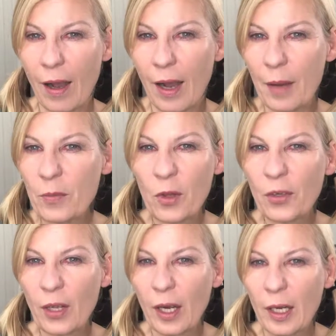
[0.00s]
I'm not
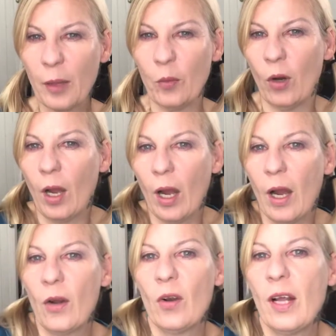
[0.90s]
young anymore.
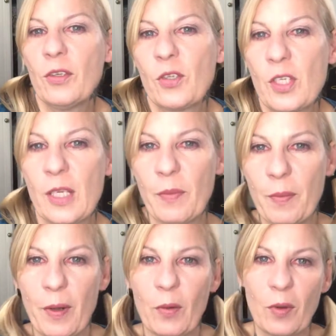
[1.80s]
I don't like to sleep in
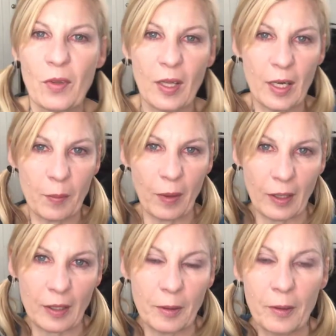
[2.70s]
bed with
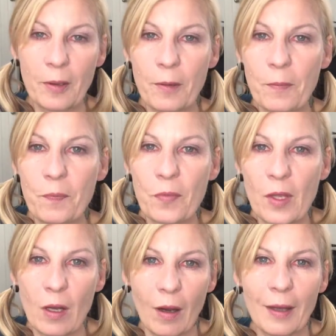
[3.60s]
anybody,
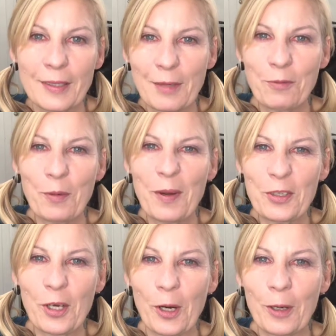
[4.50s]
except for my
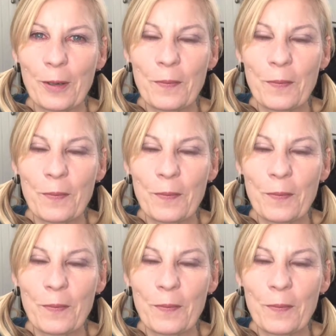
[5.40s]
dog.